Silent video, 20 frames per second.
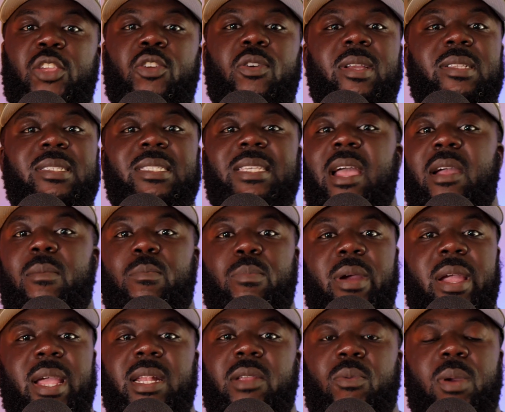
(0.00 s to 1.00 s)
your entire
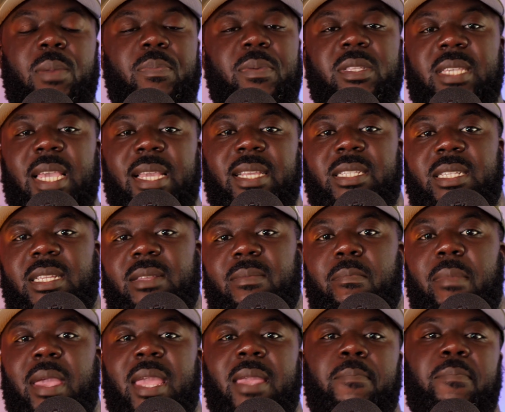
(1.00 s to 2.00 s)
brand and reputation
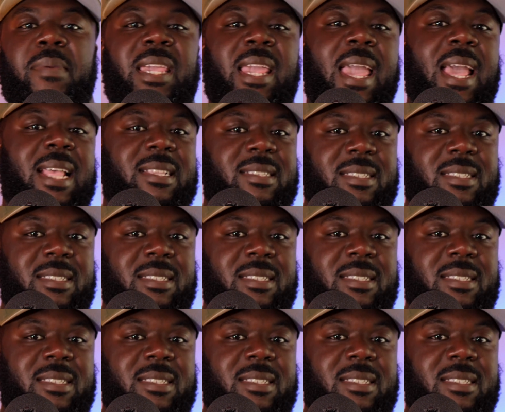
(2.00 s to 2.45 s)
may be at